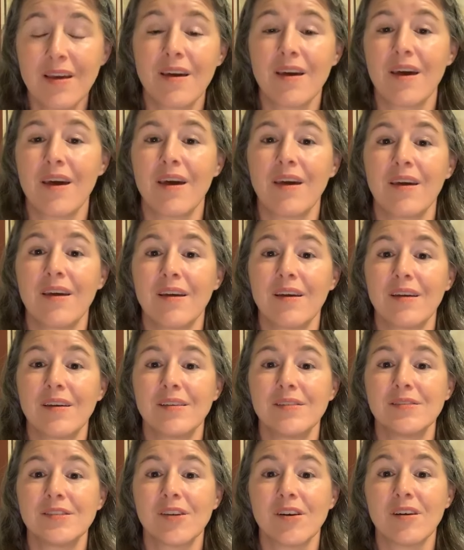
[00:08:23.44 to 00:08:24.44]

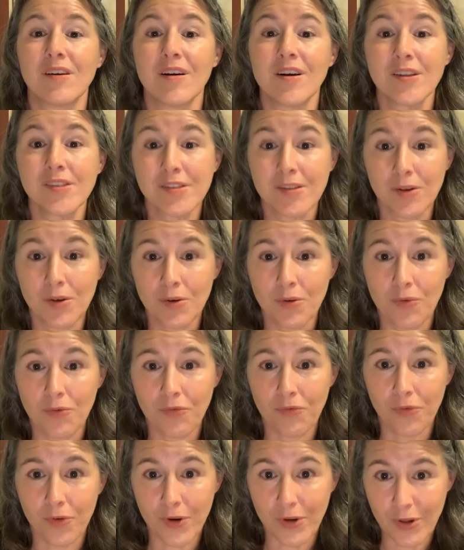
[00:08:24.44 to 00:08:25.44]
and also
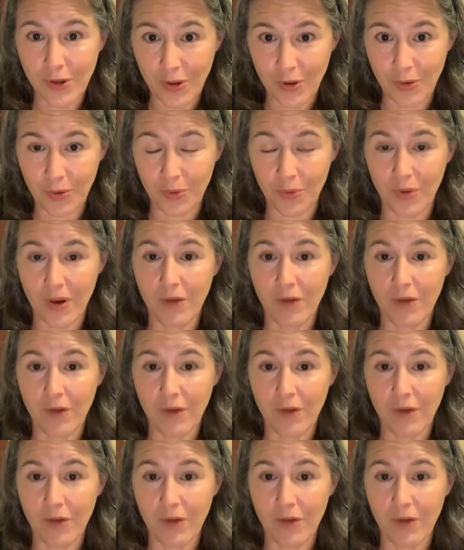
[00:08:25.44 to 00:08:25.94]
for you.